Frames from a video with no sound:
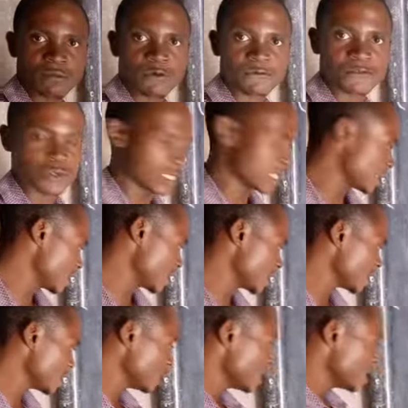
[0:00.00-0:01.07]
move together.
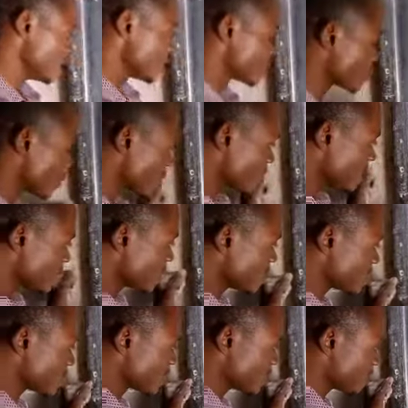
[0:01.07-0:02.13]
So this
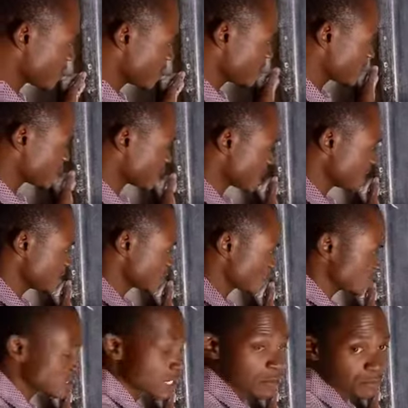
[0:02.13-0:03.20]
is different signs.
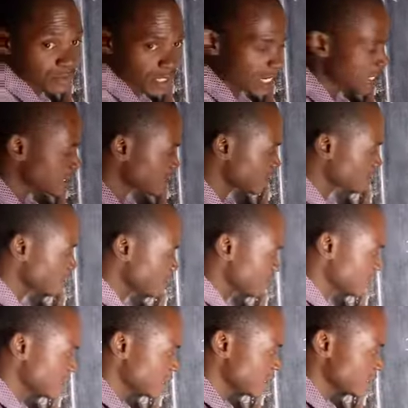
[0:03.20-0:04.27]
We subtract and
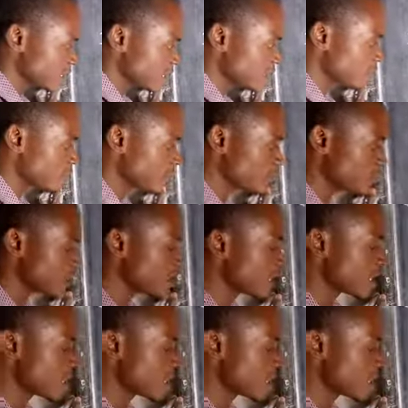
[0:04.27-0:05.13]
maintain the sign of the bigger